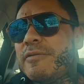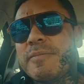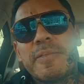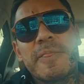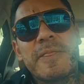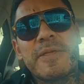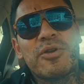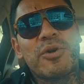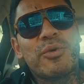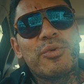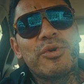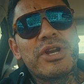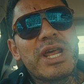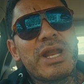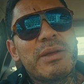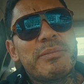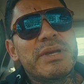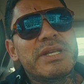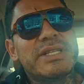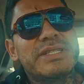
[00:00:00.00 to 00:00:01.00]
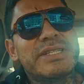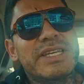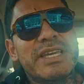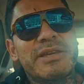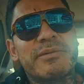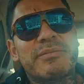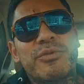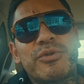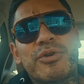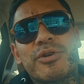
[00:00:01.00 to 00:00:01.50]
you know, we're not a big
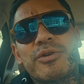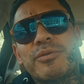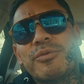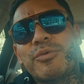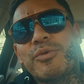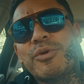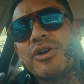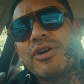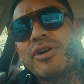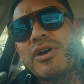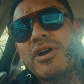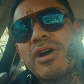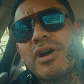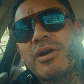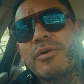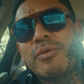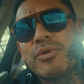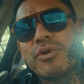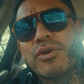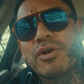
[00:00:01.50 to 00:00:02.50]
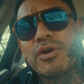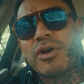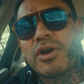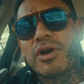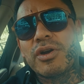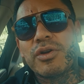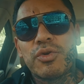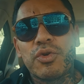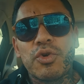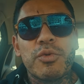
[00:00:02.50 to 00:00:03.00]
team. We're
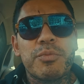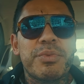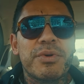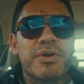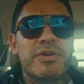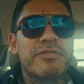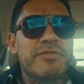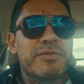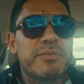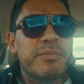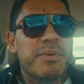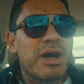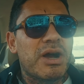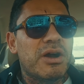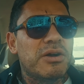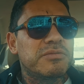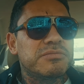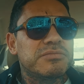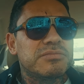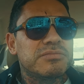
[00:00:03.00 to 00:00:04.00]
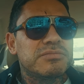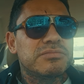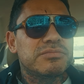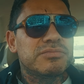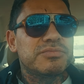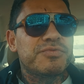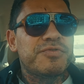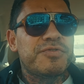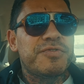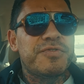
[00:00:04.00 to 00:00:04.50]
a group of about
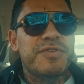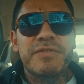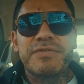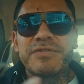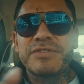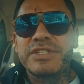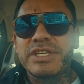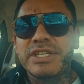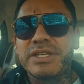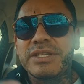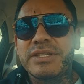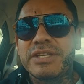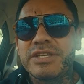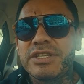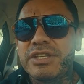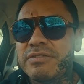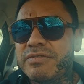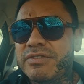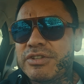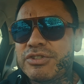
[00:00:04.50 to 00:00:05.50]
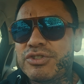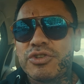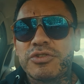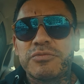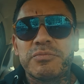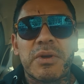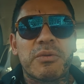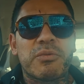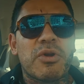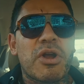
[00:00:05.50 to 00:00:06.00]
15 individuals.
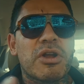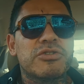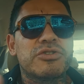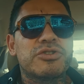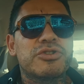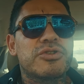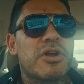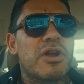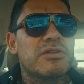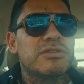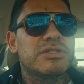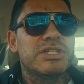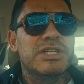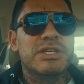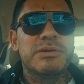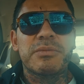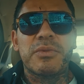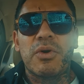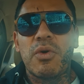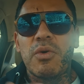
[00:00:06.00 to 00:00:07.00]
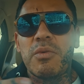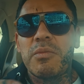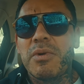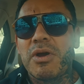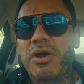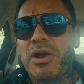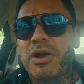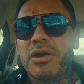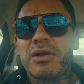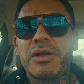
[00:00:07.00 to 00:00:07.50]
My Wrong to Strong team:
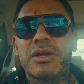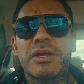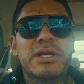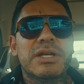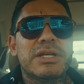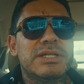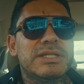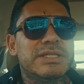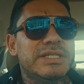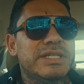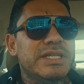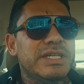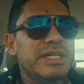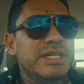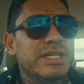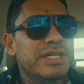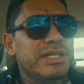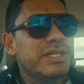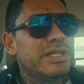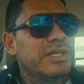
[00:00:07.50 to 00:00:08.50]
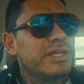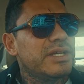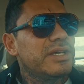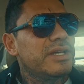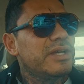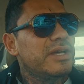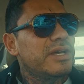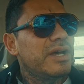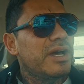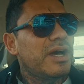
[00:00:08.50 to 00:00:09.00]
Omar, Dean,
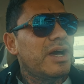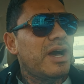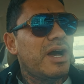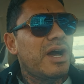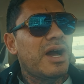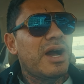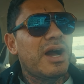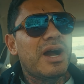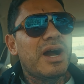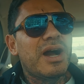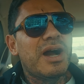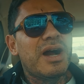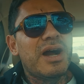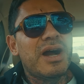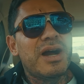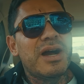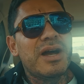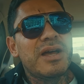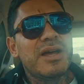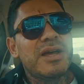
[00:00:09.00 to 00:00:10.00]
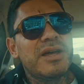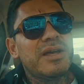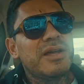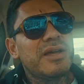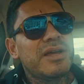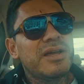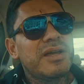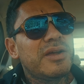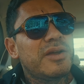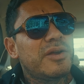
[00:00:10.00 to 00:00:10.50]

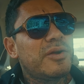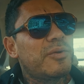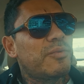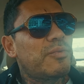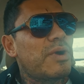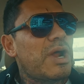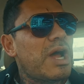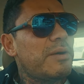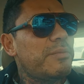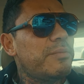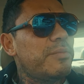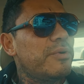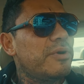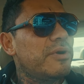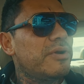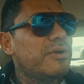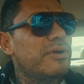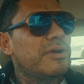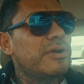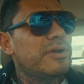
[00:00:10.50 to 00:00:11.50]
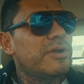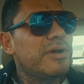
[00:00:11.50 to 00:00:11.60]
Robert,